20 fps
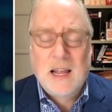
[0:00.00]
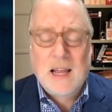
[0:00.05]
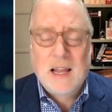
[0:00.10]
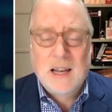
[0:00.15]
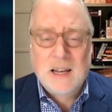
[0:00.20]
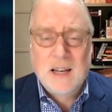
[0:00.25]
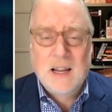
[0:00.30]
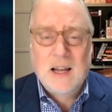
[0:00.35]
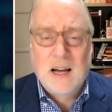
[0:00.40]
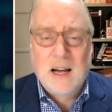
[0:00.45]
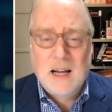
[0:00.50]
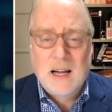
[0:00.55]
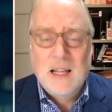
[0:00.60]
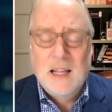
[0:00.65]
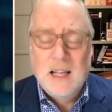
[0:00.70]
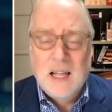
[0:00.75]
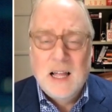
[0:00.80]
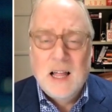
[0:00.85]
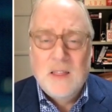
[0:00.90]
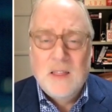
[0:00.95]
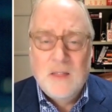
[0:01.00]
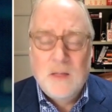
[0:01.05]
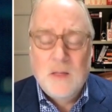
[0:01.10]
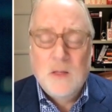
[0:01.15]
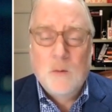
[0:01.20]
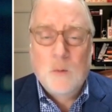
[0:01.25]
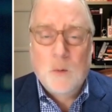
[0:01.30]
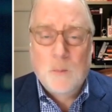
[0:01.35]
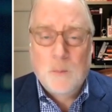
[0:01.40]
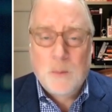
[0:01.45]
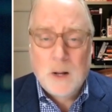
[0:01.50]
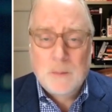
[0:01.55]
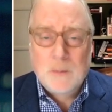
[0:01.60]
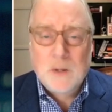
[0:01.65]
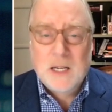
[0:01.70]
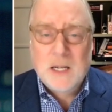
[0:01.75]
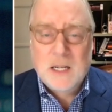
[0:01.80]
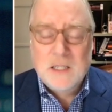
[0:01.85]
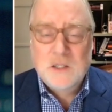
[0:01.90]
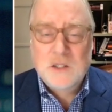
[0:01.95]
And the
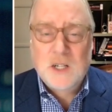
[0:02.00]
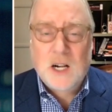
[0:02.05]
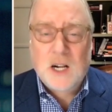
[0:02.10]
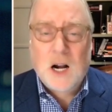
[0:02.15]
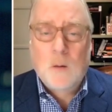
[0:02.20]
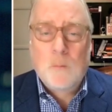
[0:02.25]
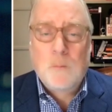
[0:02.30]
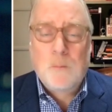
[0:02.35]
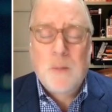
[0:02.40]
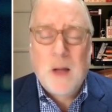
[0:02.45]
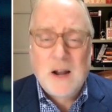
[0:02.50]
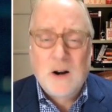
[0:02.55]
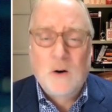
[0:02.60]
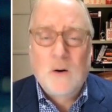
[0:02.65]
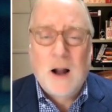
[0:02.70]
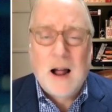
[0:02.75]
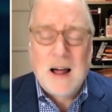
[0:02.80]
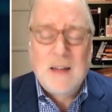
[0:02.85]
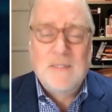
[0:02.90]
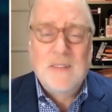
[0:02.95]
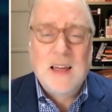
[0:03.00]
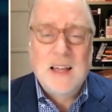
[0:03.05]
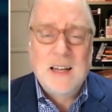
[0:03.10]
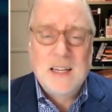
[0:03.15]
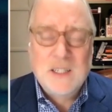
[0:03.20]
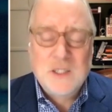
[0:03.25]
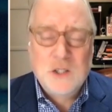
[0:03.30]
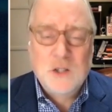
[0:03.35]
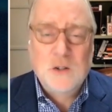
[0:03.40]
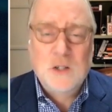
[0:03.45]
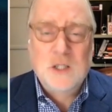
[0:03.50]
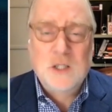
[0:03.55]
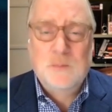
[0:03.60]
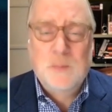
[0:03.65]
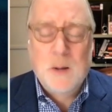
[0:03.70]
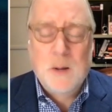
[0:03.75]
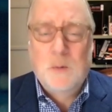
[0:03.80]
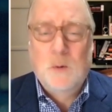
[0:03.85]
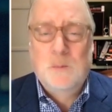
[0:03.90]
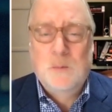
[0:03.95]
Republicans are better on that issue
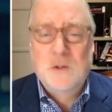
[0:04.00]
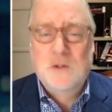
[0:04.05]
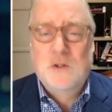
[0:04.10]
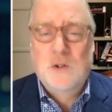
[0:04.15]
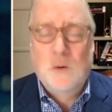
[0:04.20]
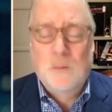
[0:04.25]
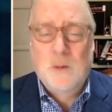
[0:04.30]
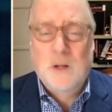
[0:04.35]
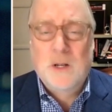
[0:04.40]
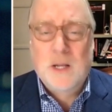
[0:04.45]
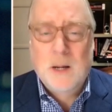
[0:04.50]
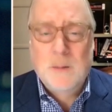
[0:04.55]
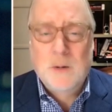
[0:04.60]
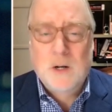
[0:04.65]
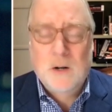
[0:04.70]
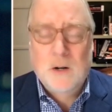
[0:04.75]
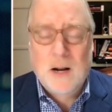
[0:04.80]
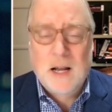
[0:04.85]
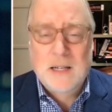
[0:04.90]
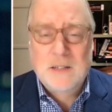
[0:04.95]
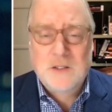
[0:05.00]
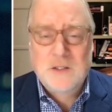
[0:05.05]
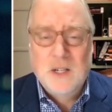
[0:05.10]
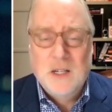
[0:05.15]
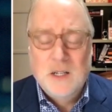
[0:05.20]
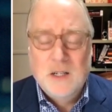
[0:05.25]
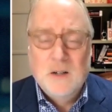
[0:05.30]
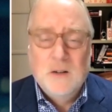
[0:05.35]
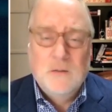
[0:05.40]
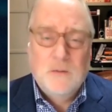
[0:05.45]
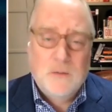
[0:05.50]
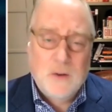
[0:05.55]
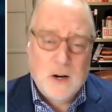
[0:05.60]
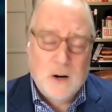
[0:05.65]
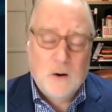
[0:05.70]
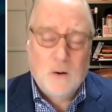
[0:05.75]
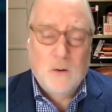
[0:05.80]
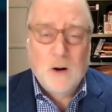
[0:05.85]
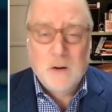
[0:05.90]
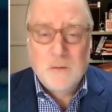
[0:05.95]
because people presume that Democrats,
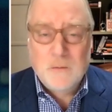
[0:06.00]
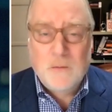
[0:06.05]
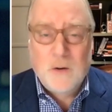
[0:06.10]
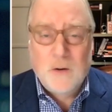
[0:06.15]
fair or